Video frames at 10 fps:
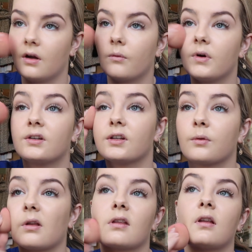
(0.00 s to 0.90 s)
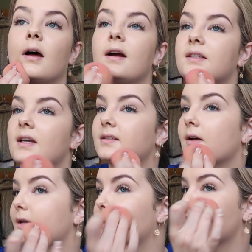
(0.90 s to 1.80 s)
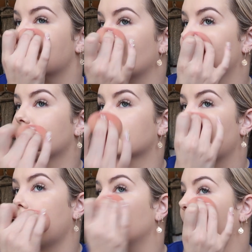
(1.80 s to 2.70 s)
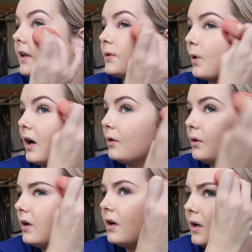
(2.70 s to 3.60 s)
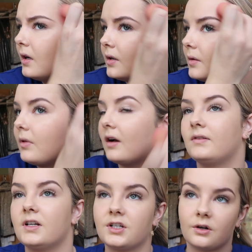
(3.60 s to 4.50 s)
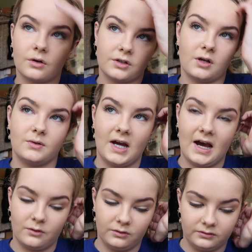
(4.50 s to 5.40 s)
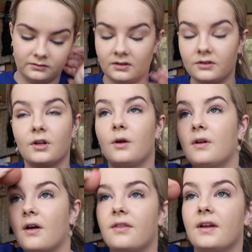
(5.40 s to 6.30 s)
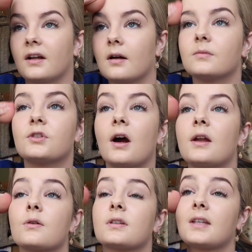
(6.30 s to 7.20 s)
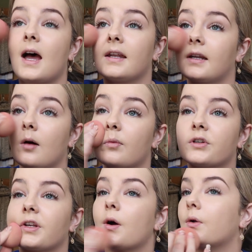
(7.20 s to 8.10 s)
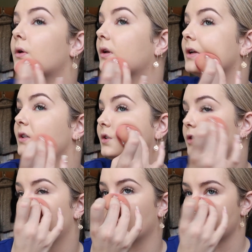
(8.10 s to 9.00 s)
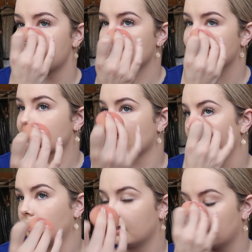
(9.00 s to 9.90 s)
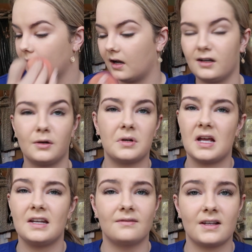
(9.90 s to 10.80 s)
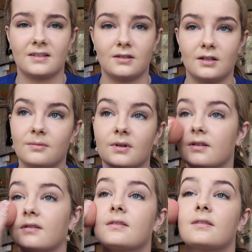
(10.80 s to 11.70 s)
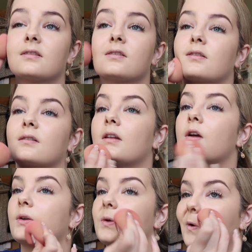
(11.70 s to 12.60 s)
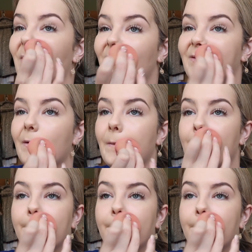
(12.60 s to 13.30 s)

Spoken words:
which is one of the lightest. Now this one is quite light as well, but I've literally got no tan on, no nothing. I'm trying not to tan now because I go on holiday in 2 weeks. I don't want any residue because it just looks awful.